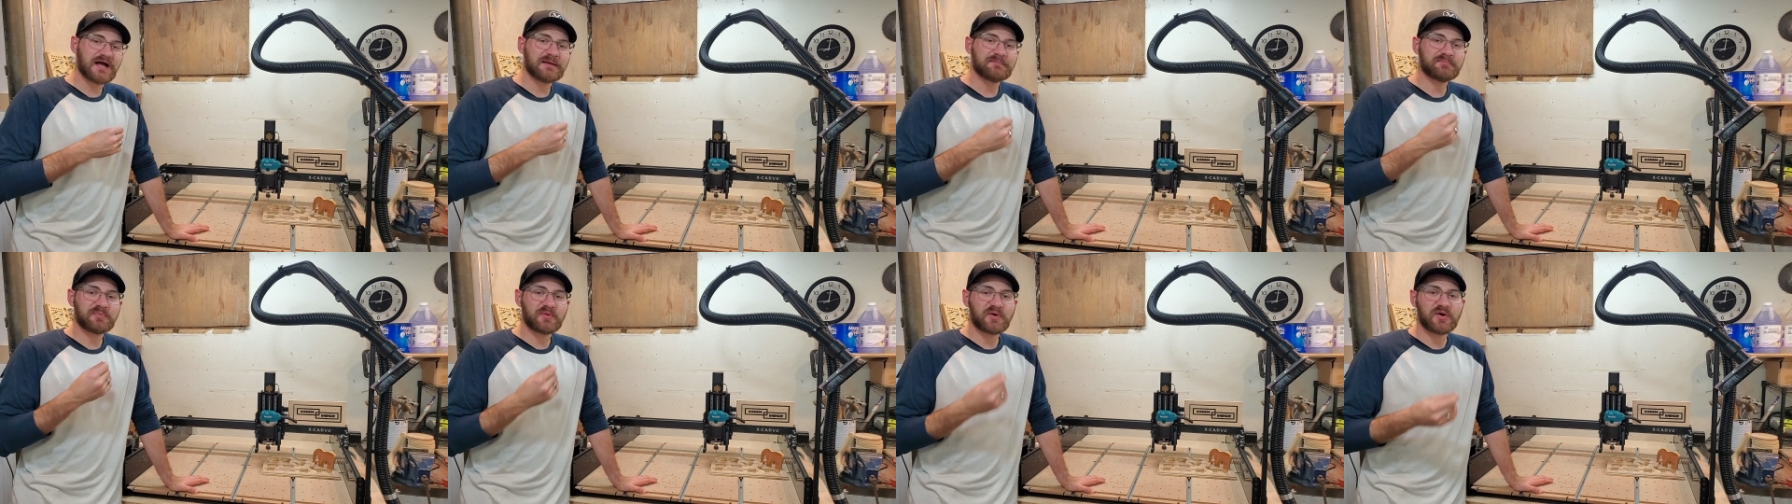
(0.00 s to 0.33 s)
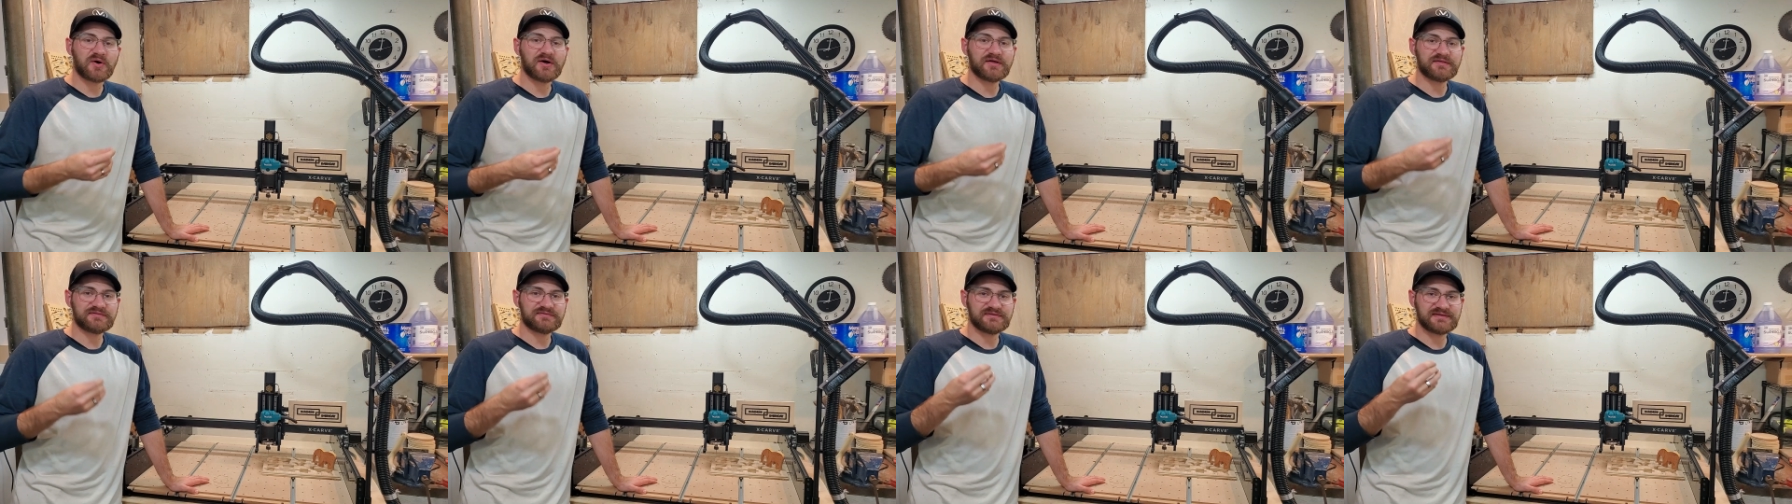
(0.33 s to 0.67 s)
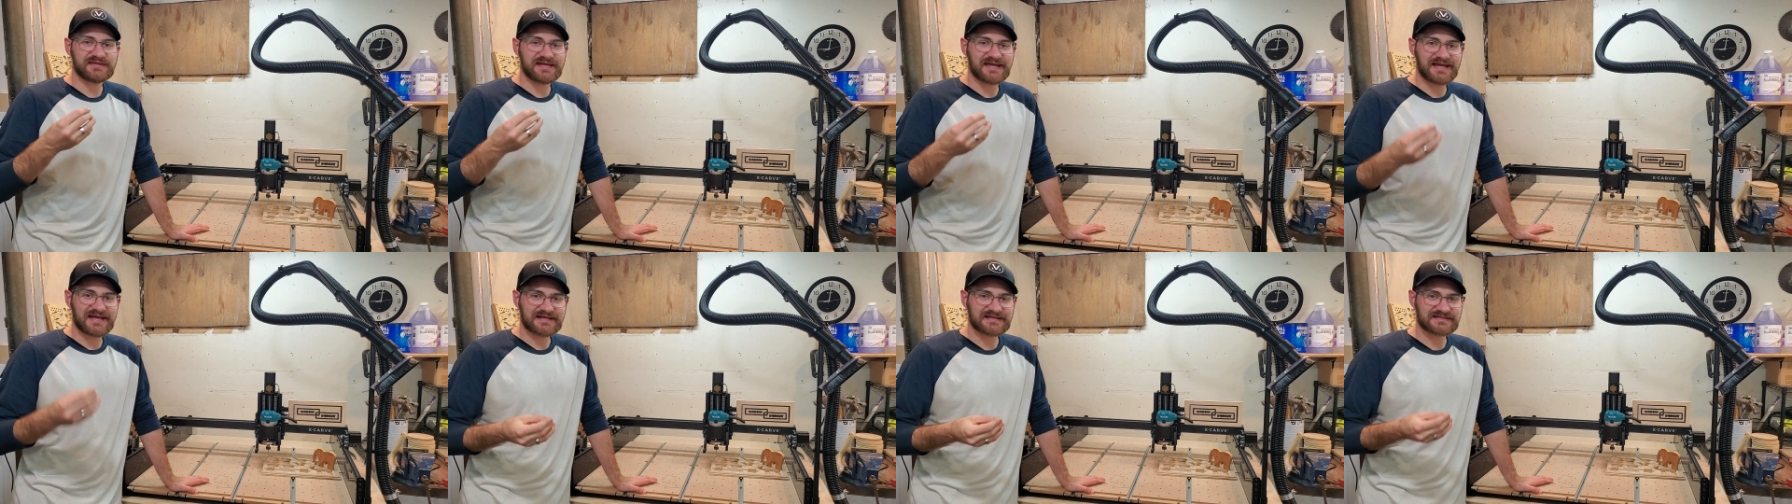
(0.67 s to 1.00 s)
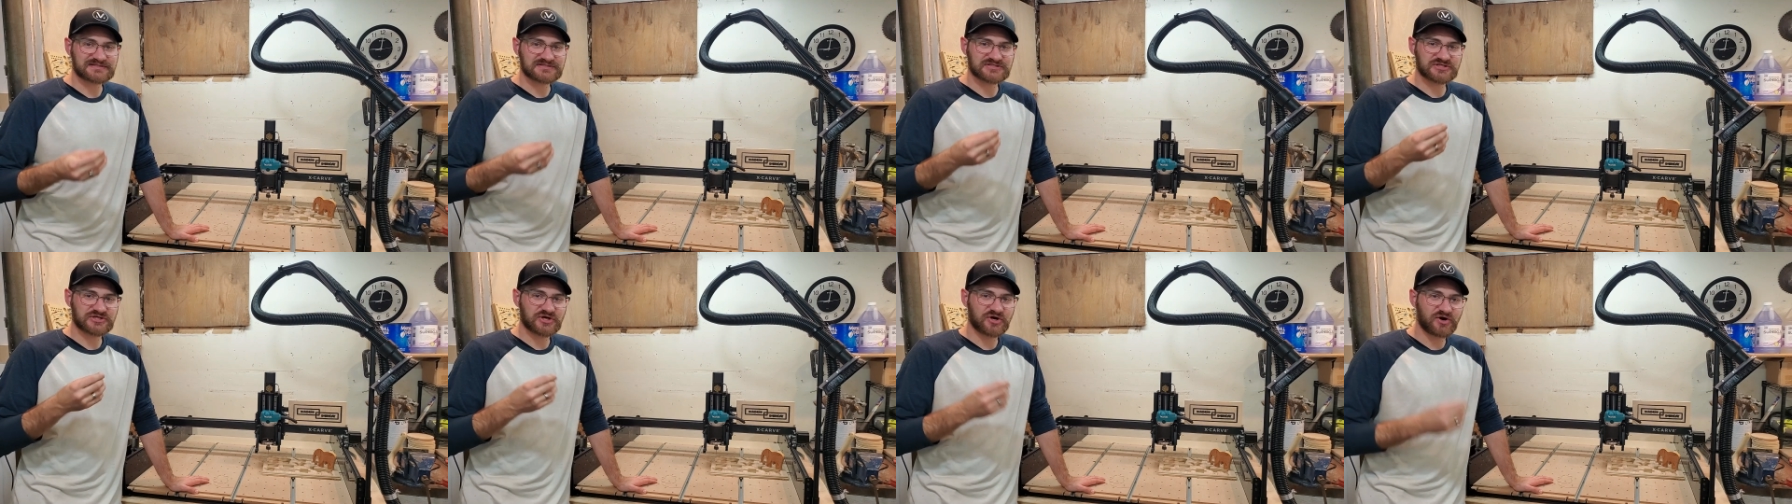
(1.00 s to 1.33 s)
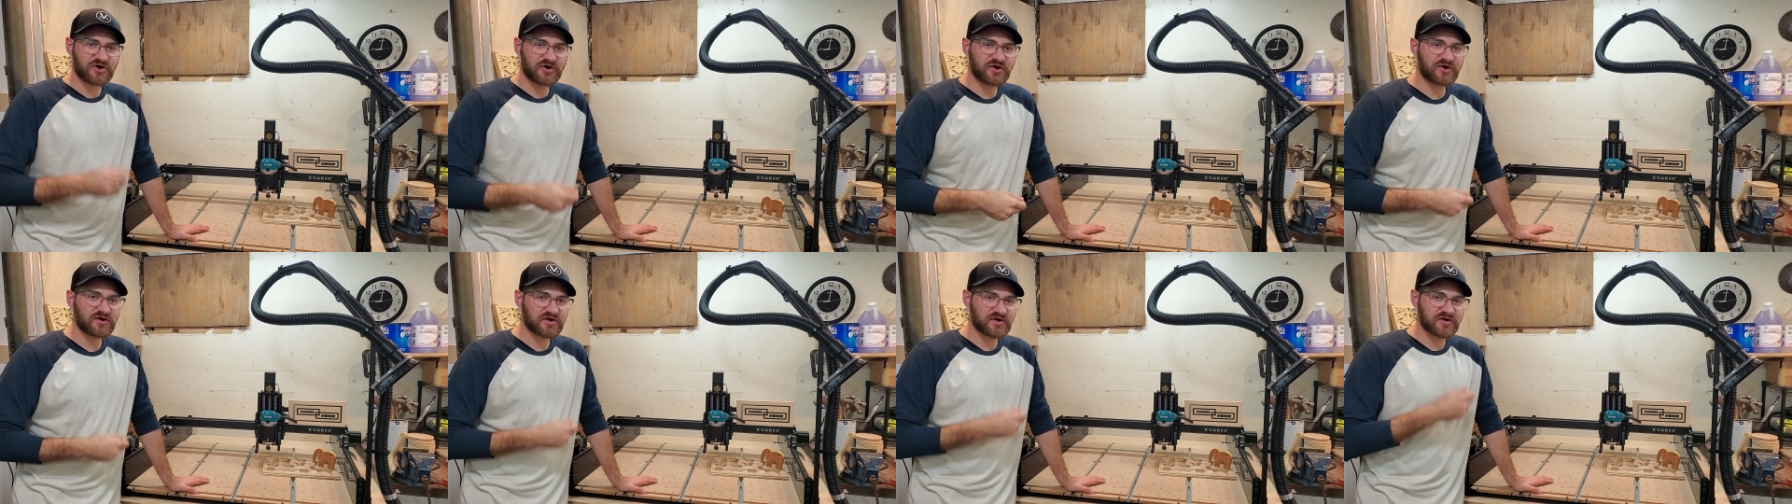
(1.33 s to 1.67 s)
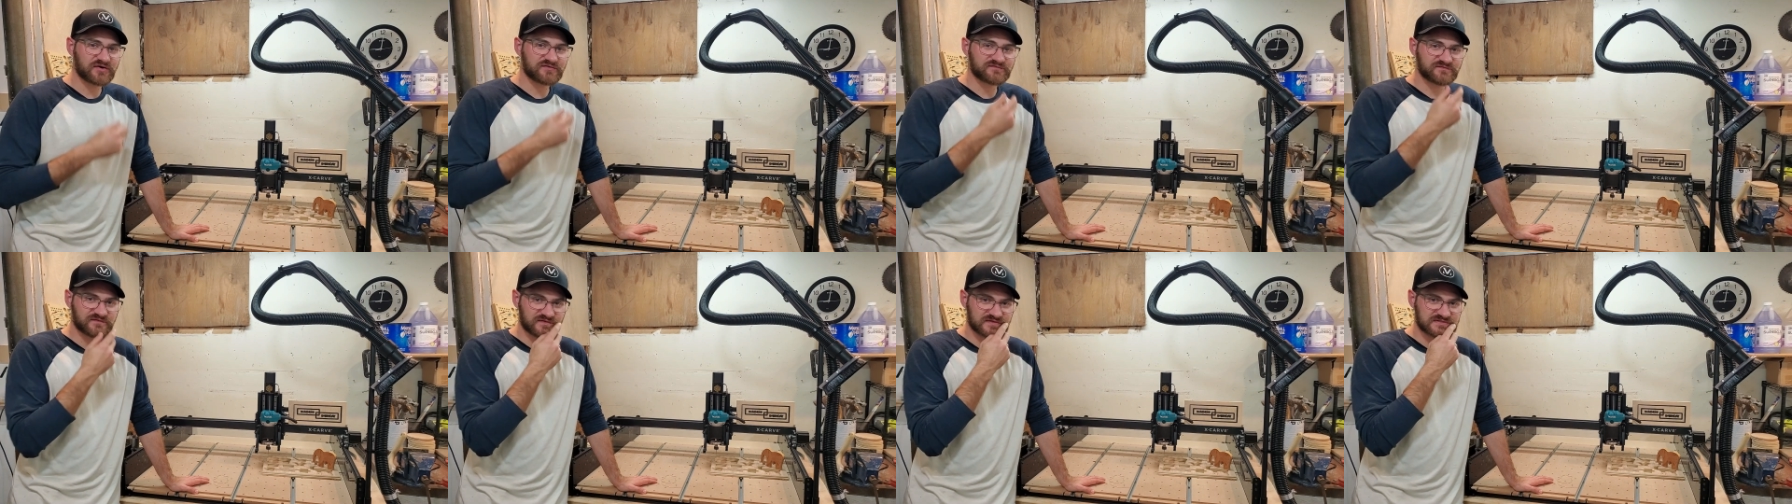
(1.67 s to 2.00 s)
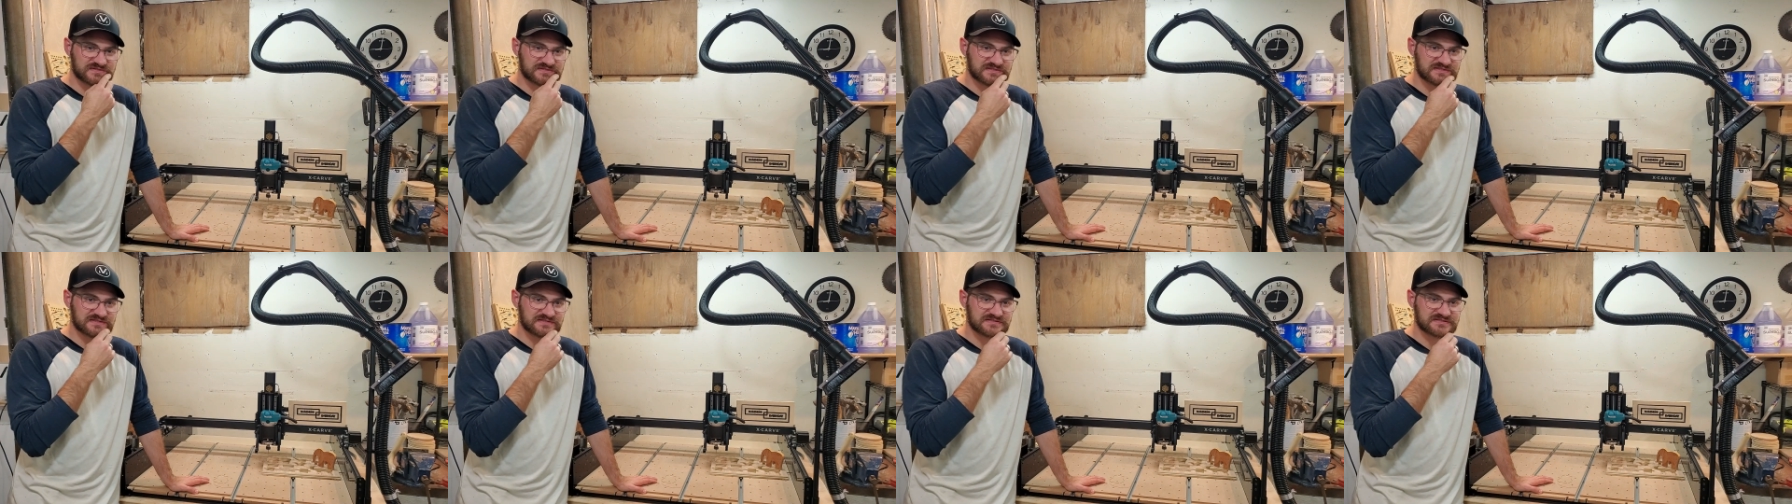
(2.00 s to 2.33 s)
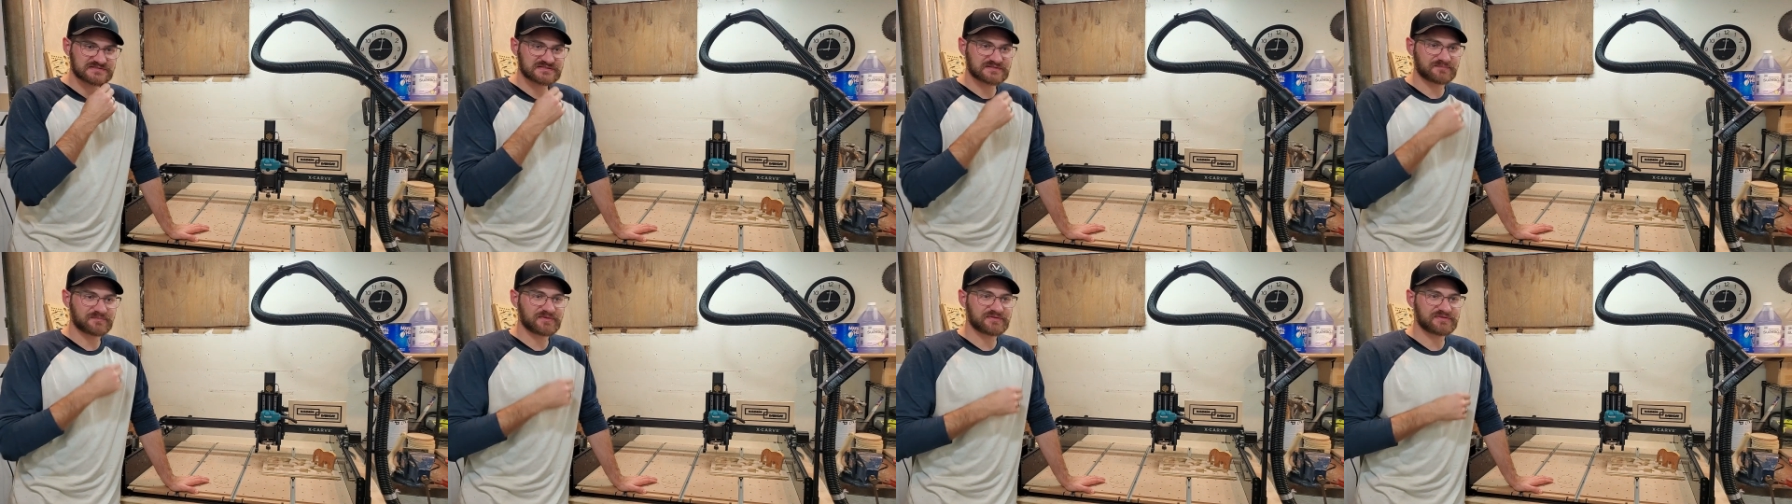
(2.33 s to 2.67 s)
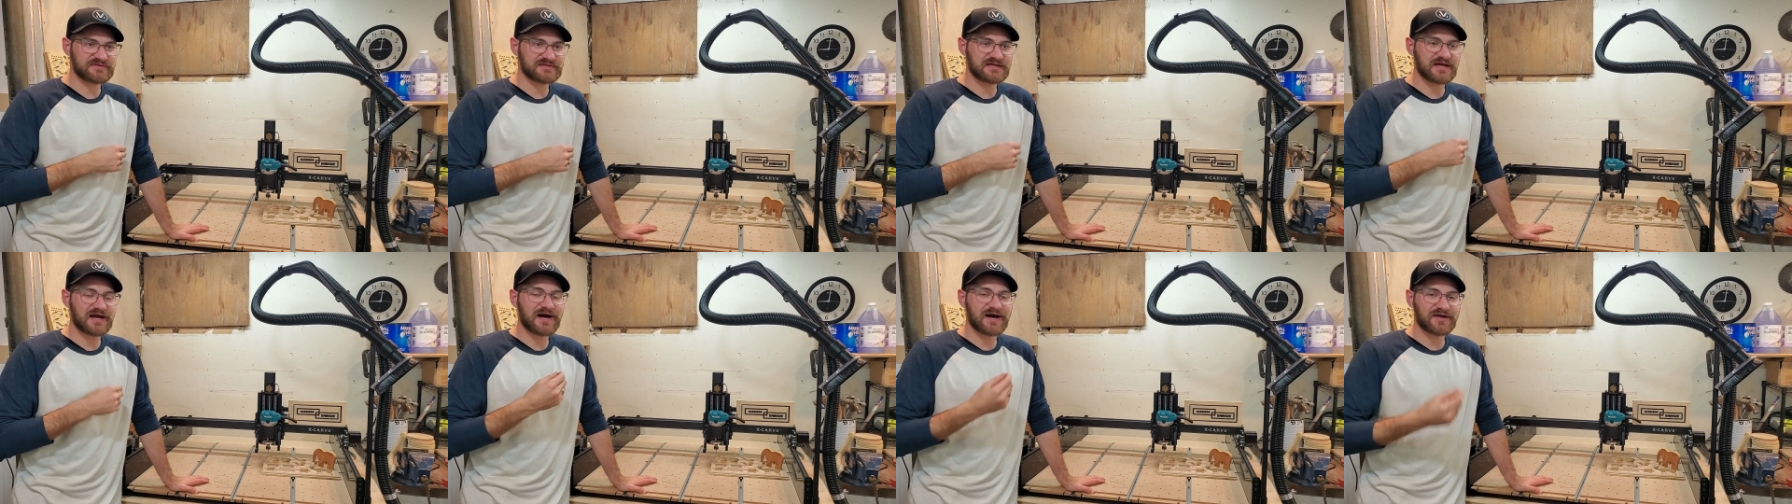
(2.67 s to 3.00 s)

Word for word: I bought the X-Carve versus some of the